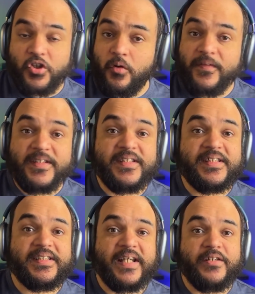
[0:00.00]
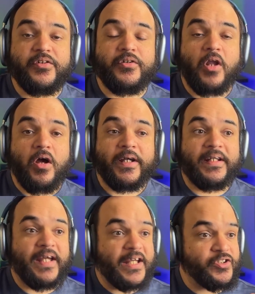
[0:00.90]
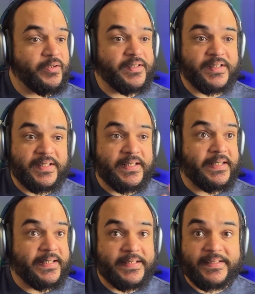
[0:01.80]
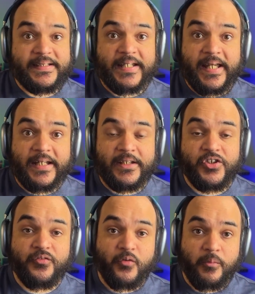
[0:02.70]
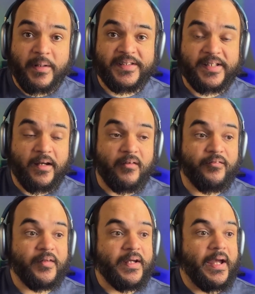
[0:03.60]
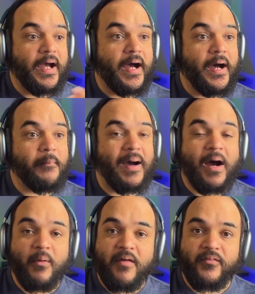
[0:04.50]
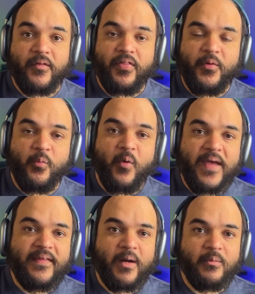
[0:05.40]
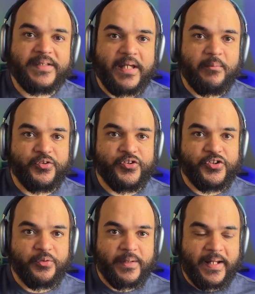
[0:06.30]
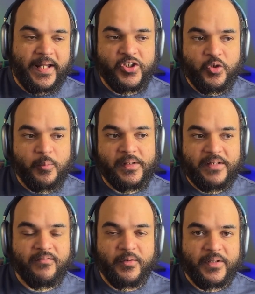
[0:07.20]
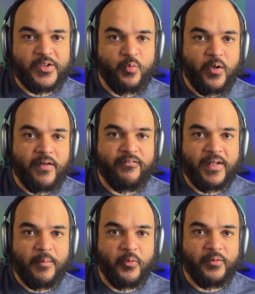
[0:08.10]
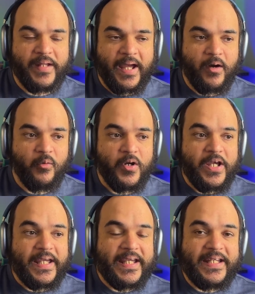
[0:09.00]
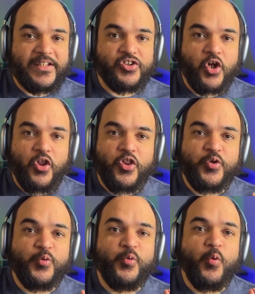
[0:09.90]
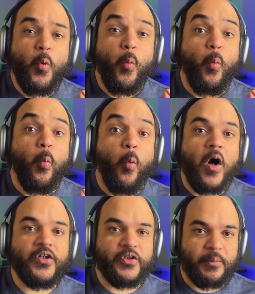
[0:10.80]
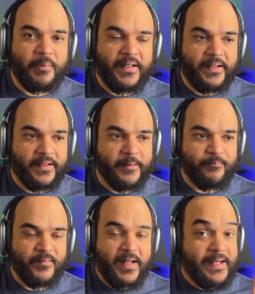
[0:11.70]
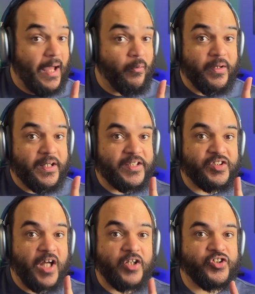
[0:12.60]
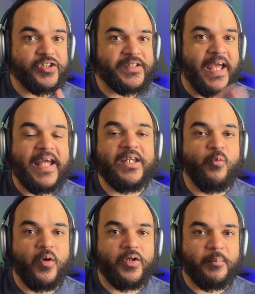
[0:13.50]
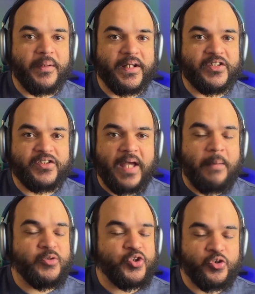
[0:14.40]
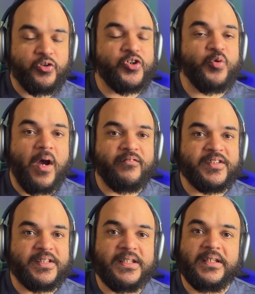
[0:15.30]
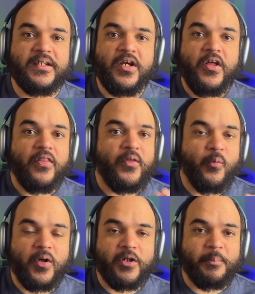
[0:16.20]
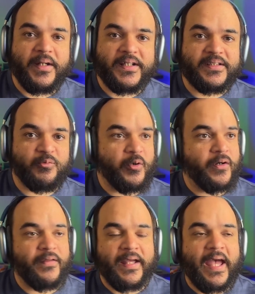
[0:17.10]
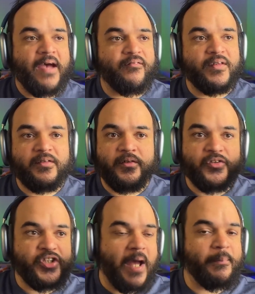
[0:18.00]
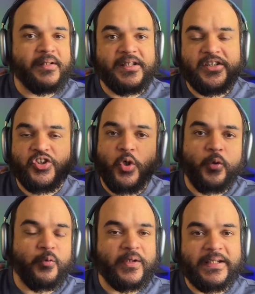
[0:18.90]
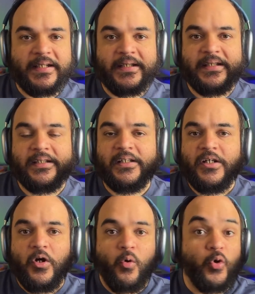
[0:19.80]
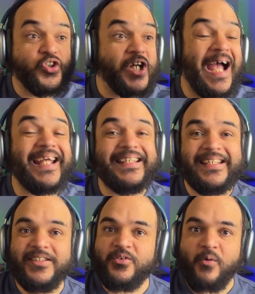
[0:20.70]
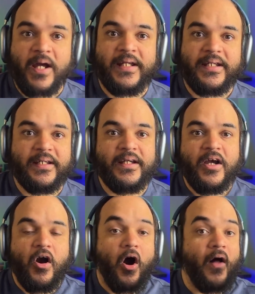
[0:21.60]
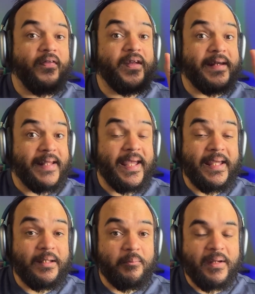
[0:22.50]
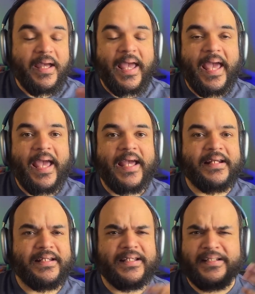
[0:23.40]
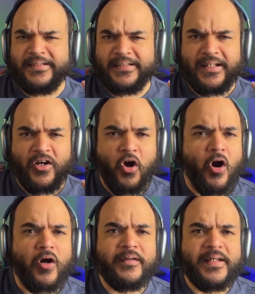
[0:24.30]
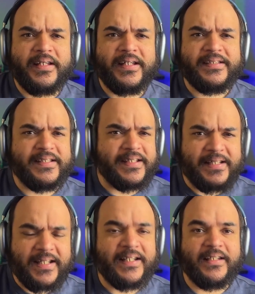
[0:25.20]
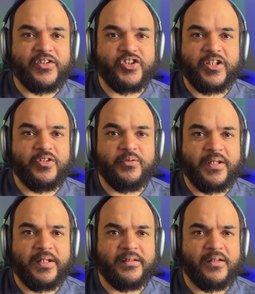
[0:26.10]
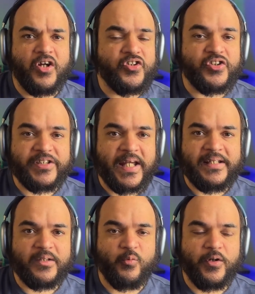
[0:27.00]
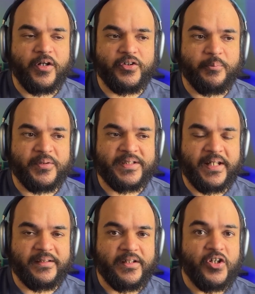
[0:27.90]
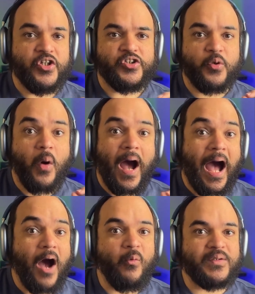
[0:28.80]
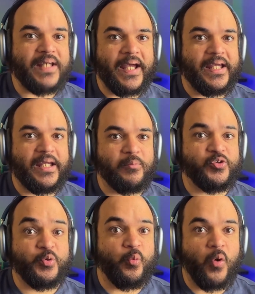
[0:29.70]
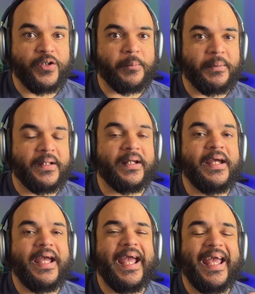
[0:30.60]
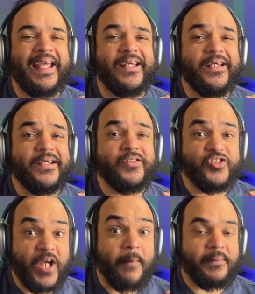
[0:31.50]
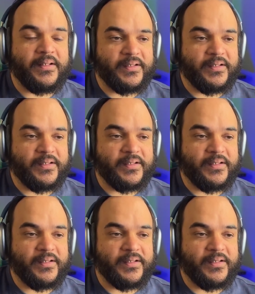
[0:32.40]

this is the standard login. As you can see, it is in English for myself. However, the way that I was able to do it, and I do believe there is one available now, is through Wonderpick. Now, it's not just any Wonderpick, because I'm sure you have seen the Wonderpicks where they have either Japanese, Korean, or Chinese writing on the name, and it's a card that is in English, and you can understand it 100%. So how was I able to Wonderpick a Japanese